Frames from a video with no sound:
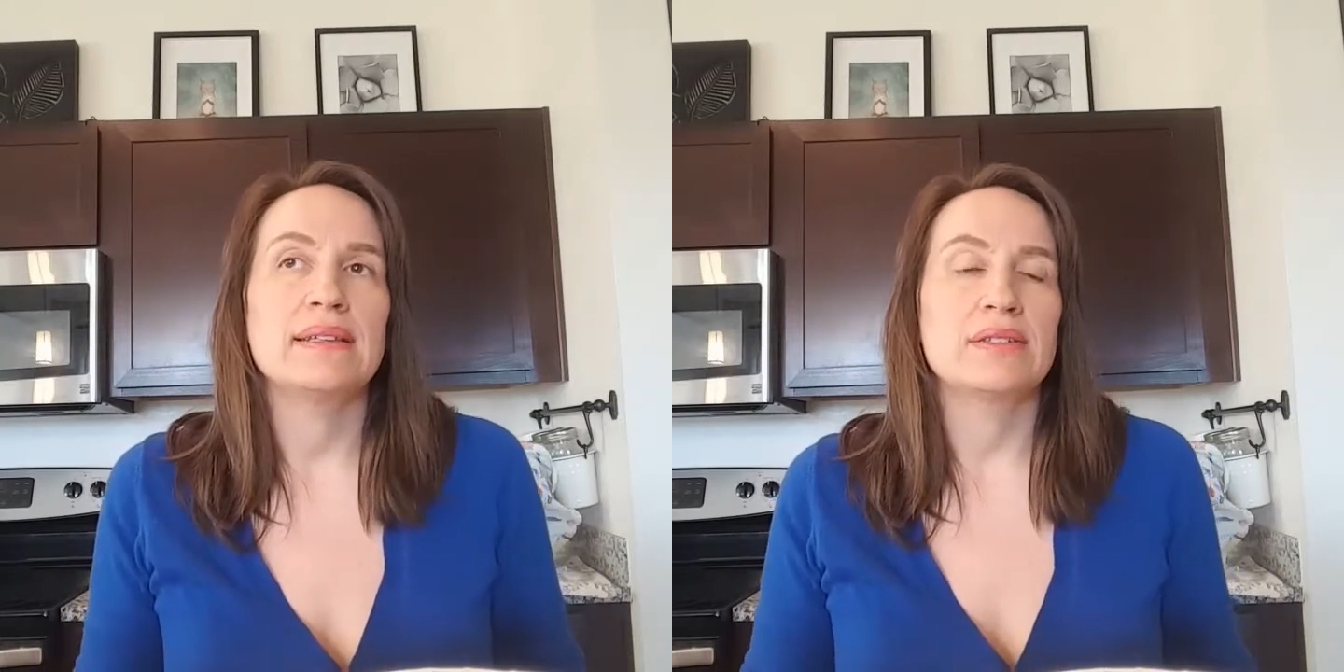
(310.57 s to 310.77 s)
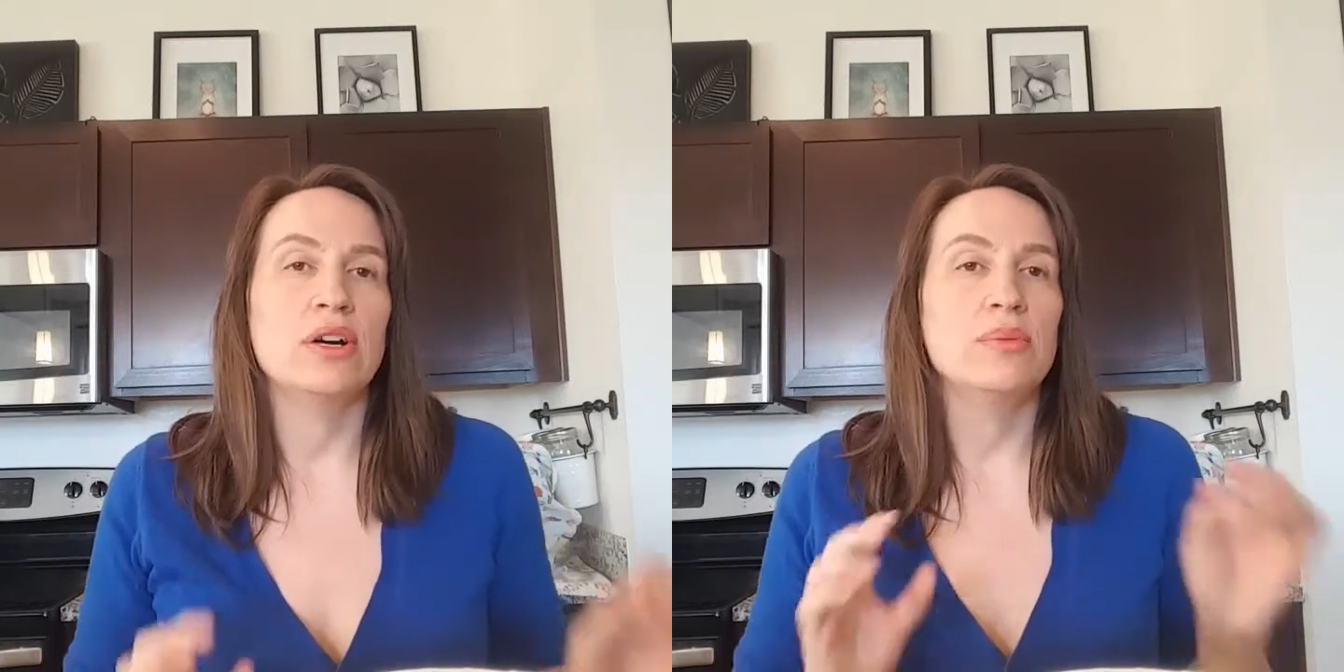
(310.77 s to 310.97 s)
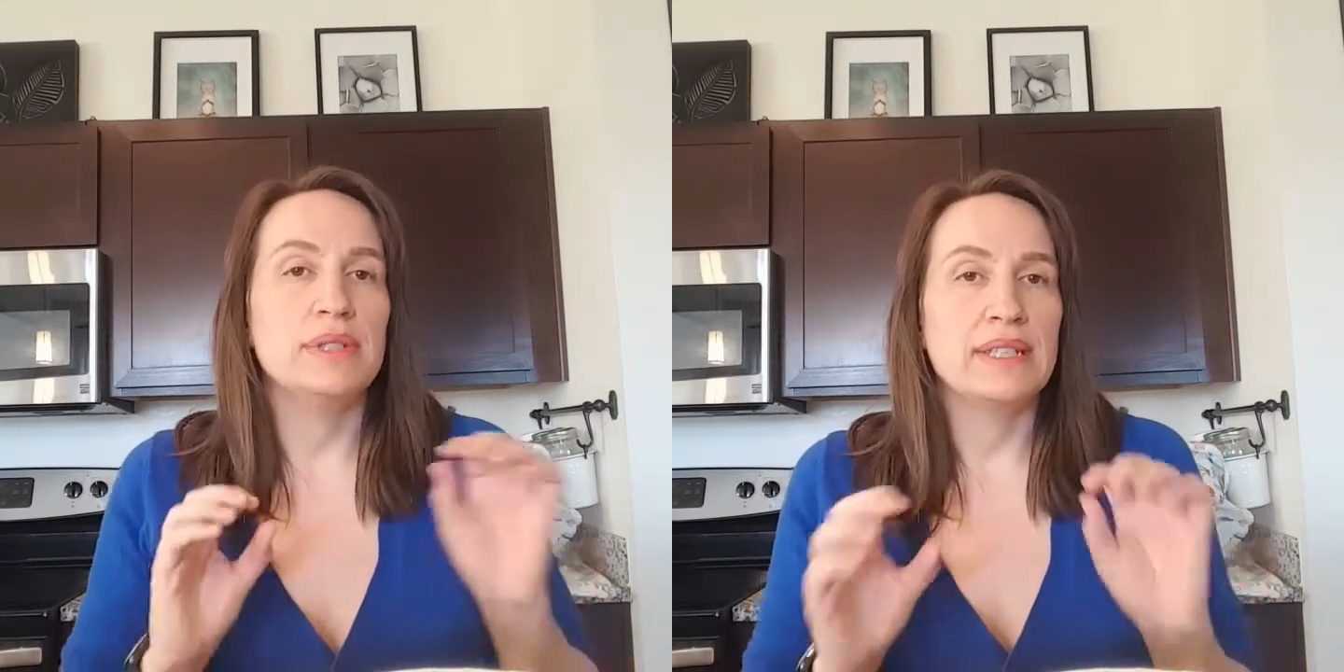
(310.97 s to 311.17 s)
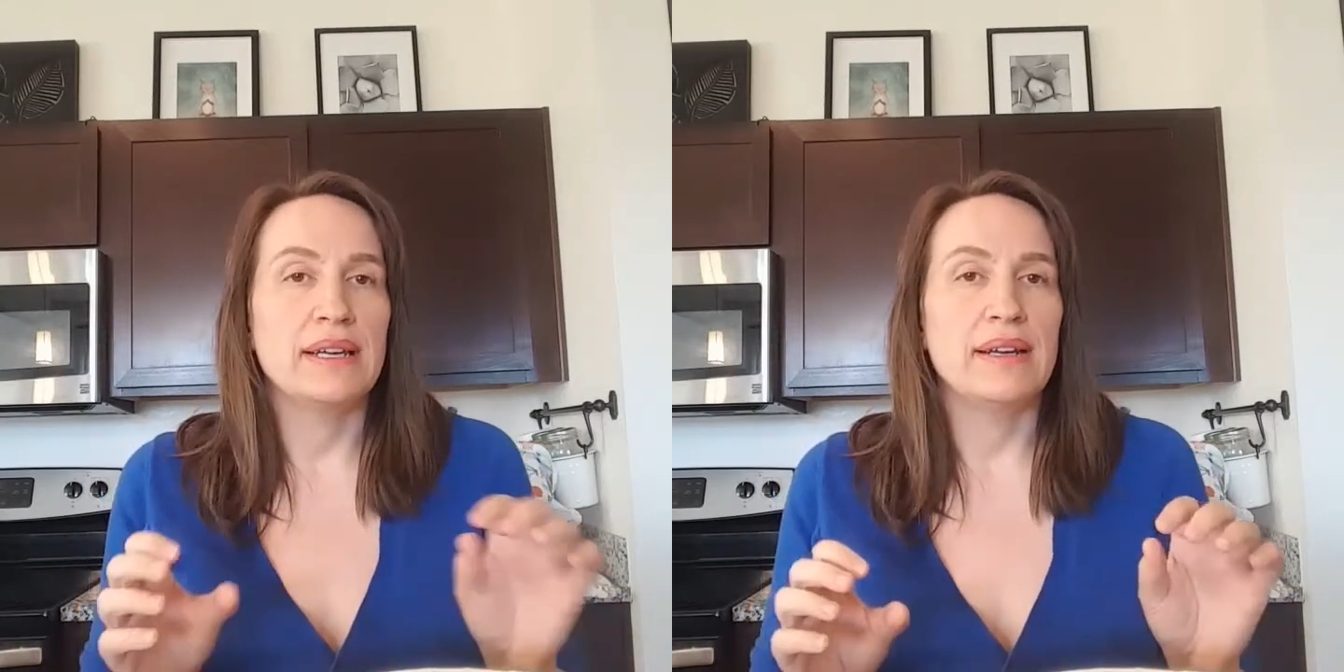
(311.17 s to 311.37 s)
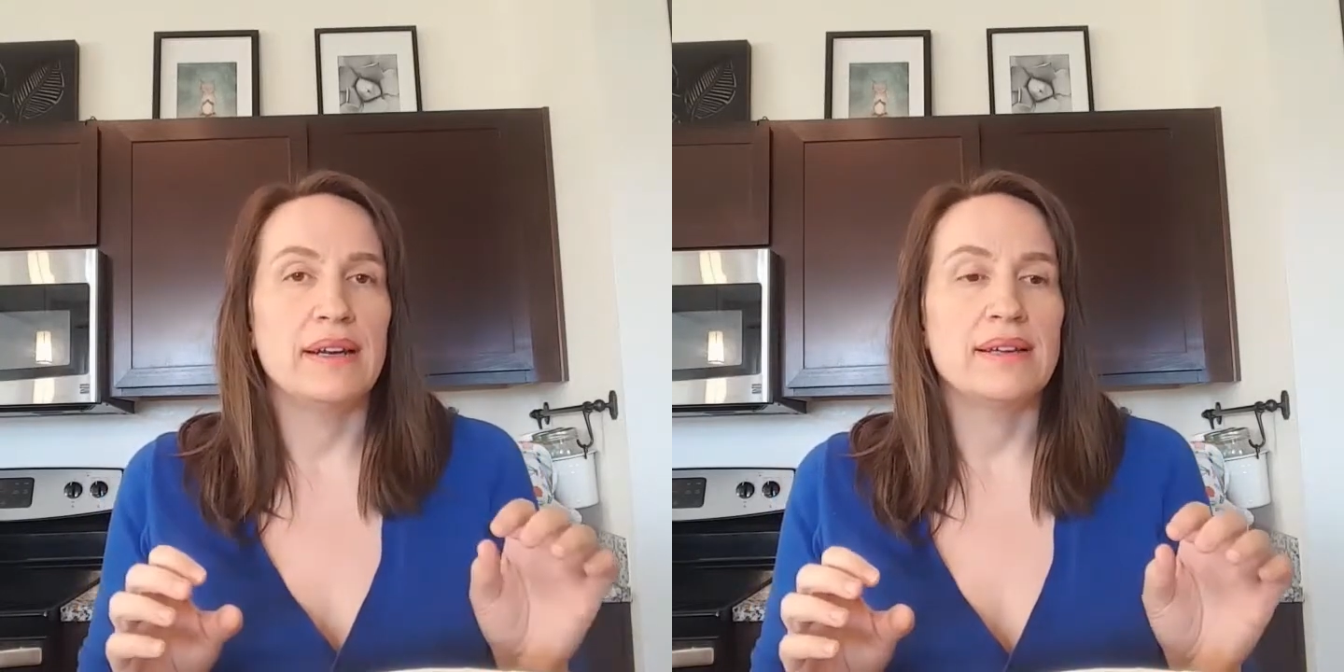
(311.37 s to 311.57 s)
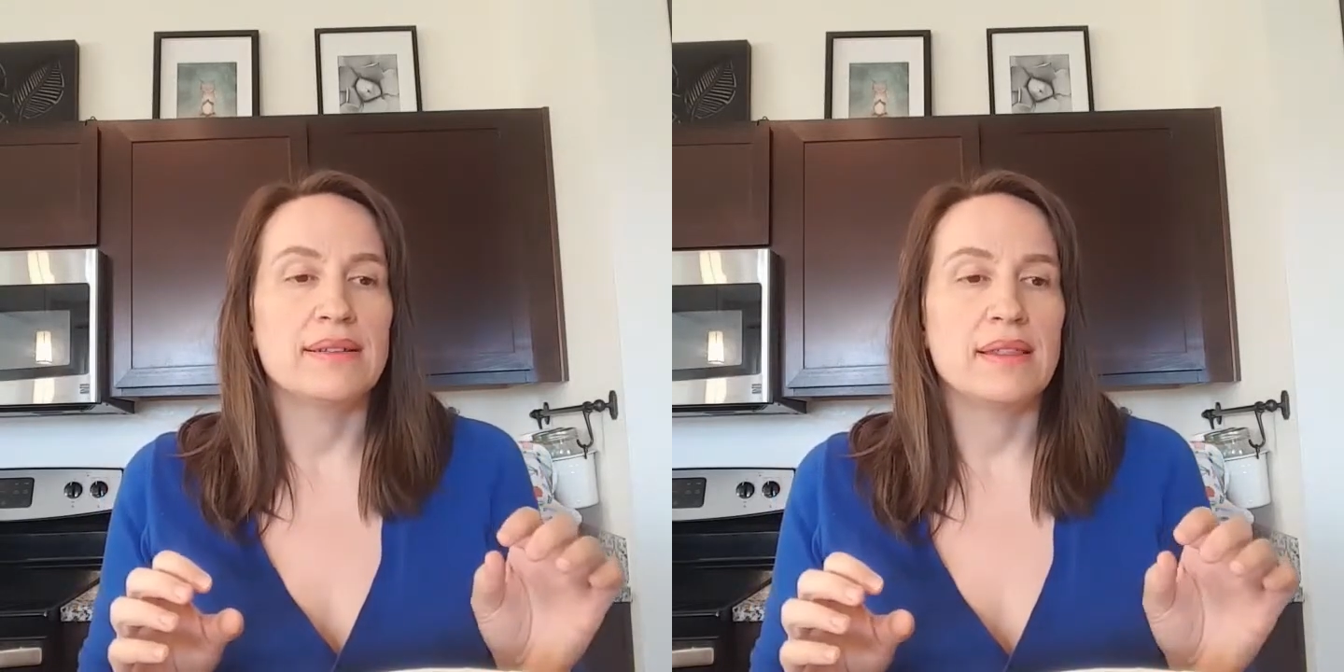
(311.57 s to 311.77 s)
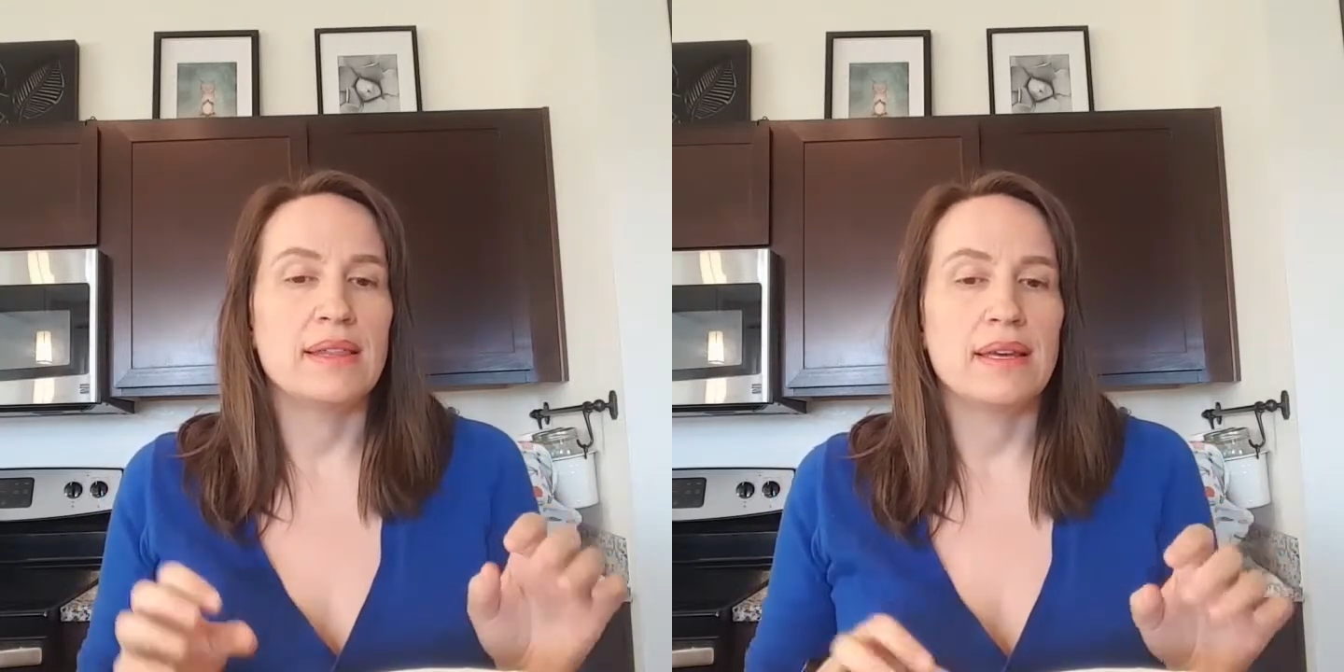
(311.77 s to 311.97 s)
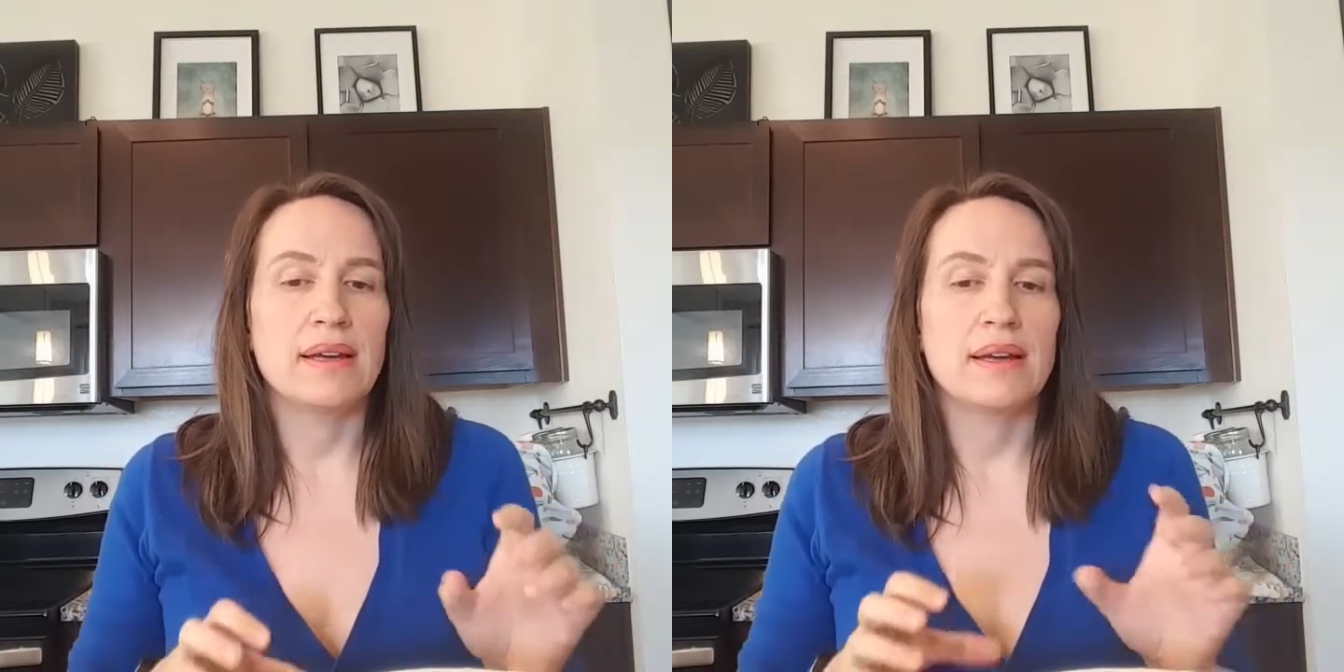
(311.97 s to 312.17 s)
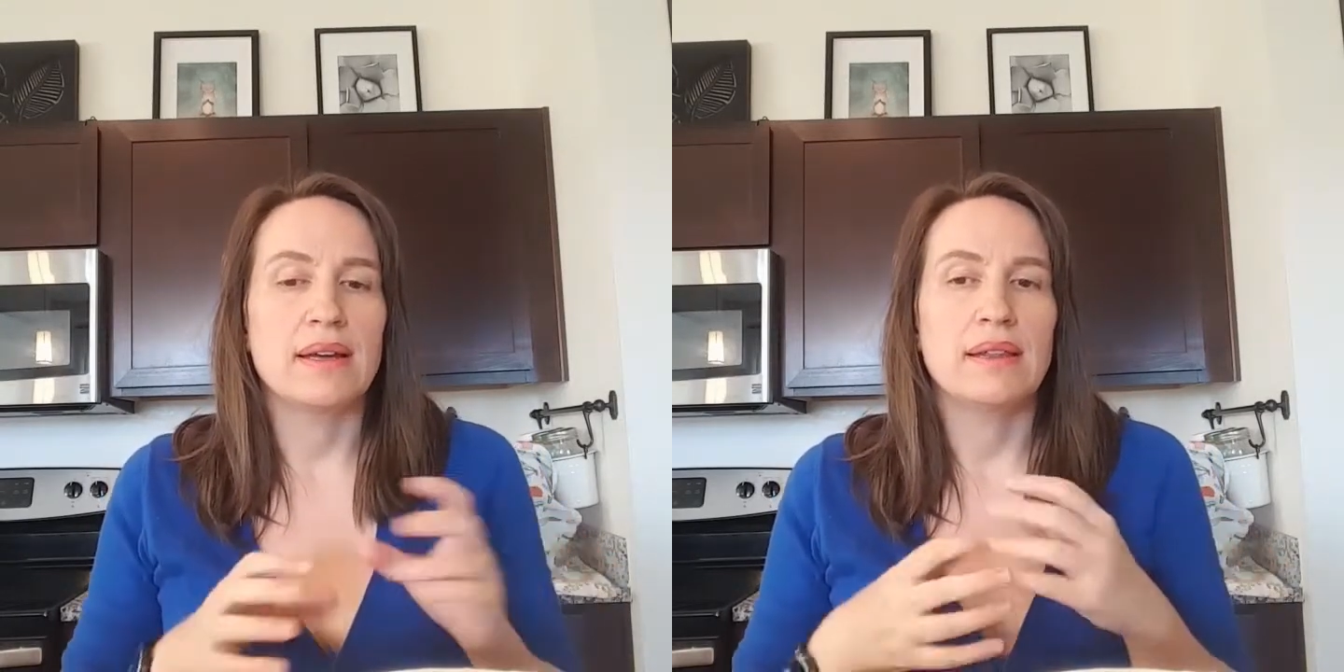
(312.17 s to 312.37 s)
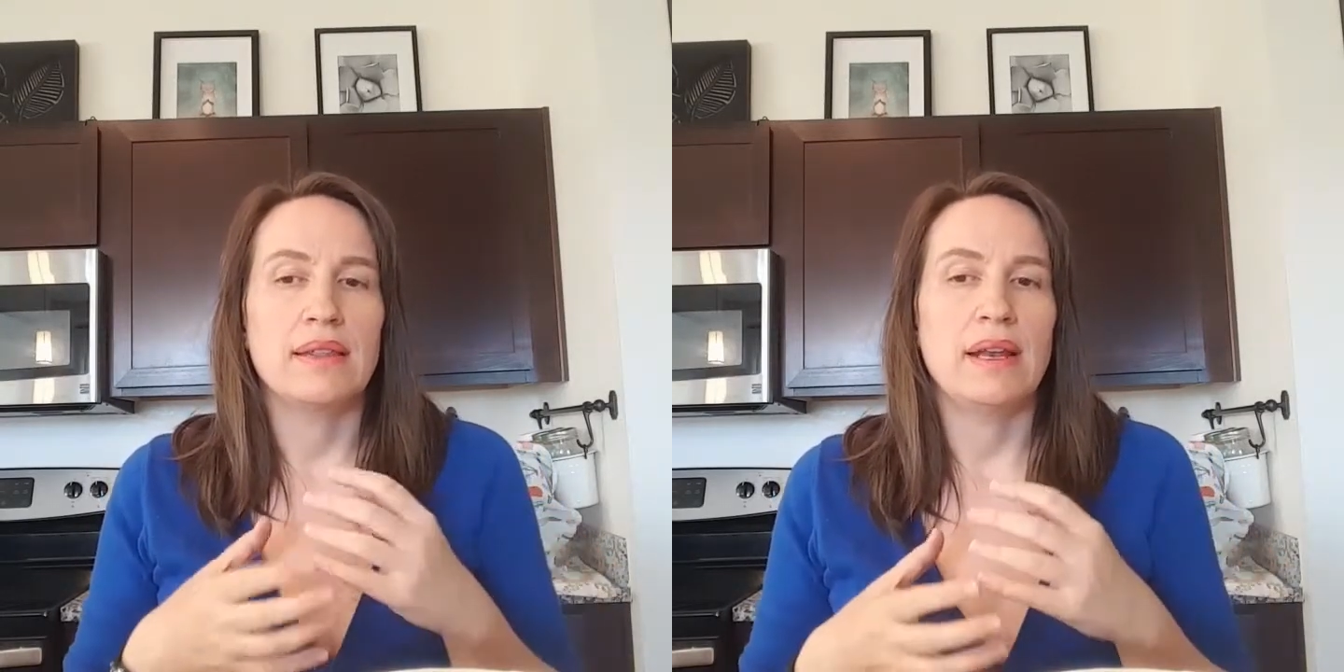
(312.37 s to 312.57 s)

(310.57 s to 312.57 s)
the scobies can get nice and thick.